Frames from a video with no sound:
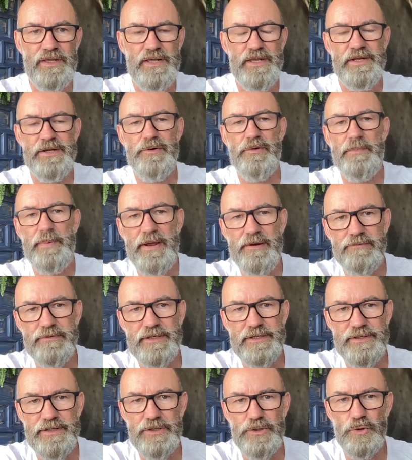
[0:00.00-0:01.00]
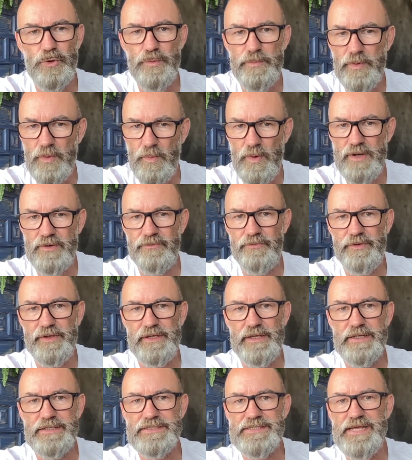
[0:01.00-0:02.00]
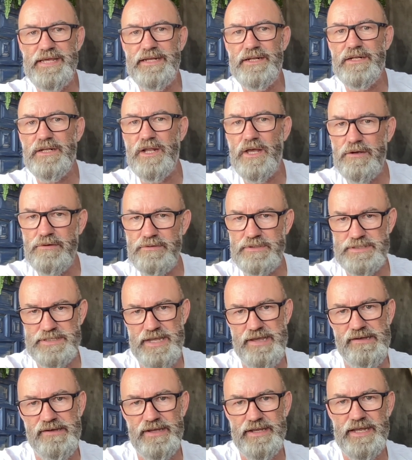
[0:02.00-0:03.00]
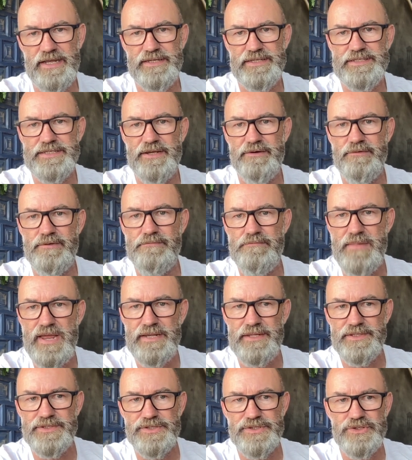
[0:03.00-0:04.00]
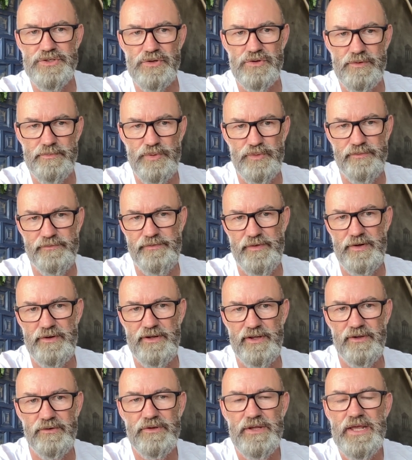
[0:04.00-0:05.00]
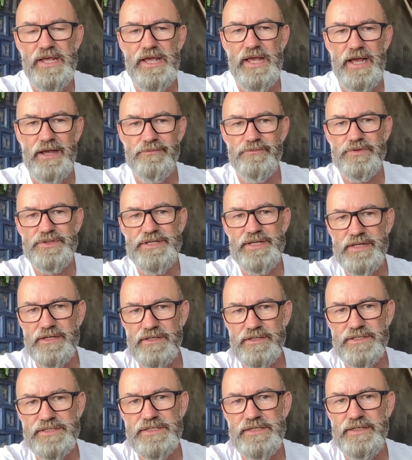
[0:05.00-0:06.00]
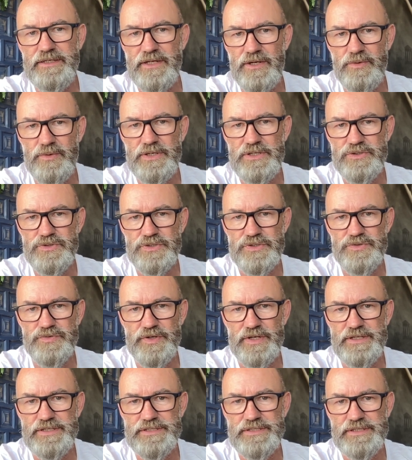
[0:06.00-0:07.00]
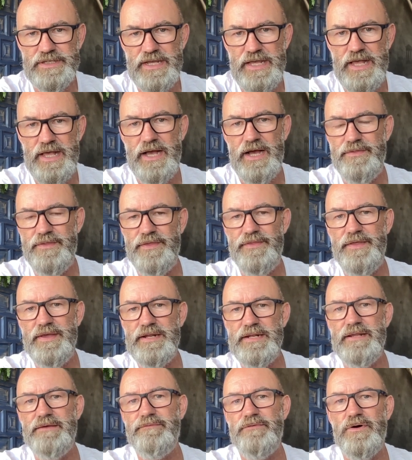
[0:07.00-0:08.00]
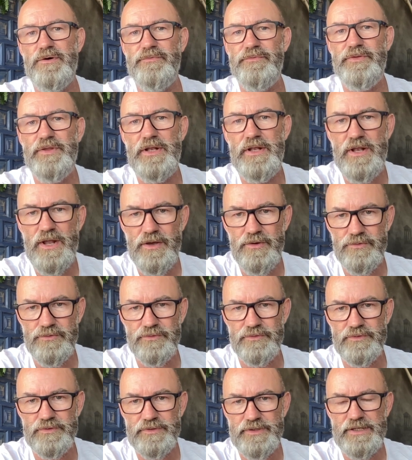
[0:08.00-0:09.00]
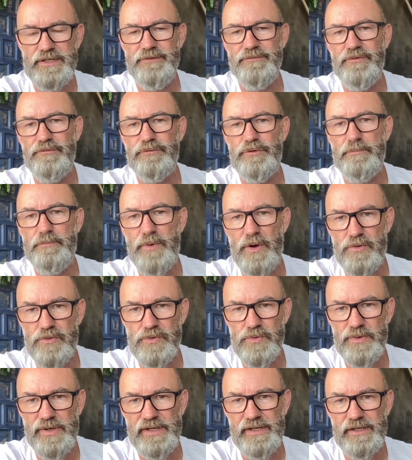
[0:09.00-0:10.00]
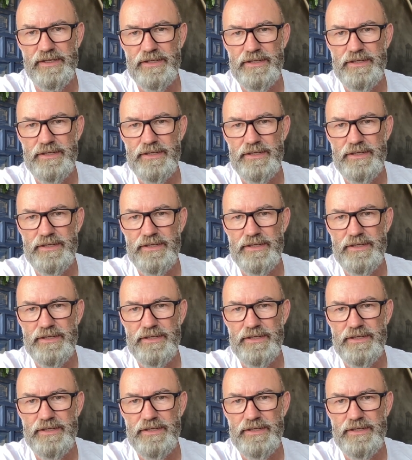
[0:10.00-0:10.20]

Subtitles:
Now, apparently, the uber wealthy can take loans out against their immense stock portfolio at ridiculously low interest rates, and then they live off the loan, they live off the borrowing.